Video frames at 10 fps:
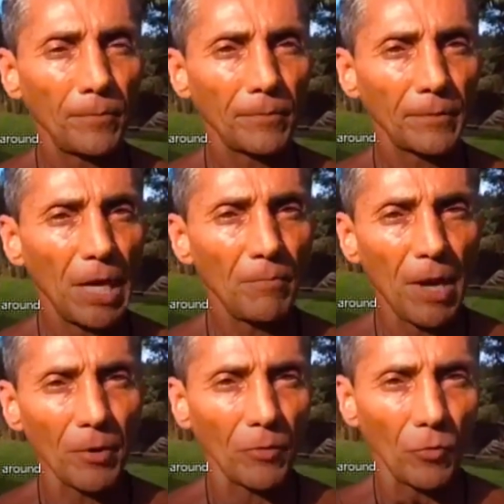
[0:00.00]
Okay,
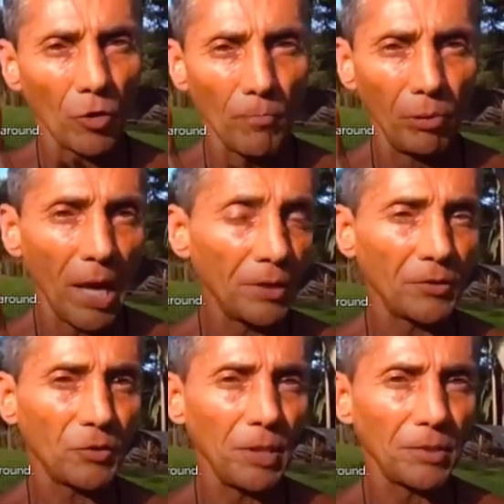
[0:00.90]
remember, we're a blended
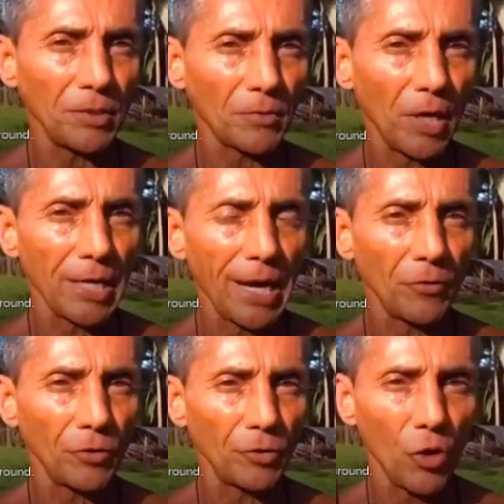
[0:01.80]
species right now.
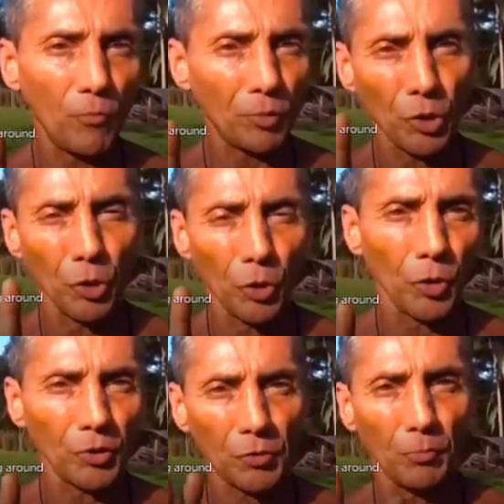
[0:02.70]
There's no
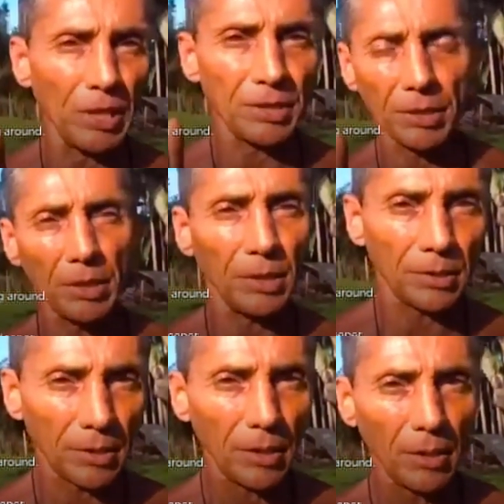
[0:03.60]
pure
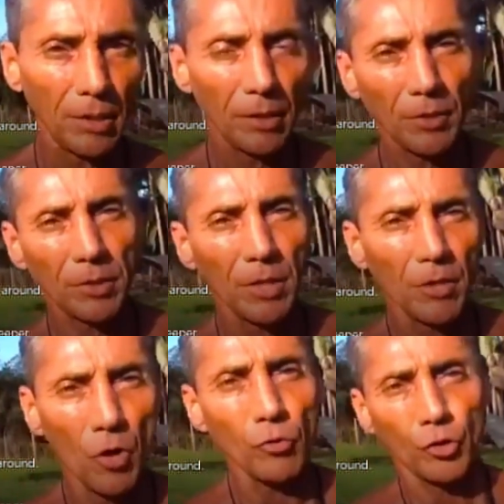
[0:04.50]
species. There's
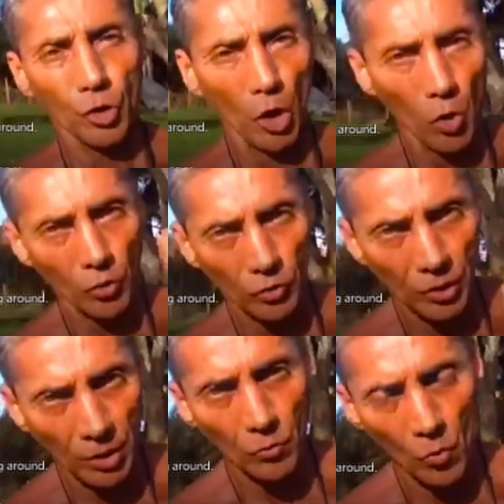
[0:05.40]
no
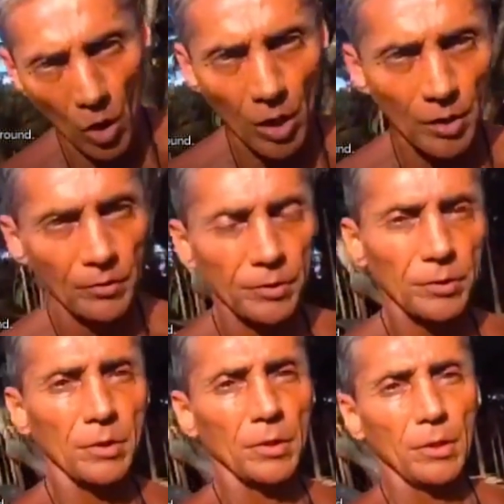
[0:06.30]
chosen ones.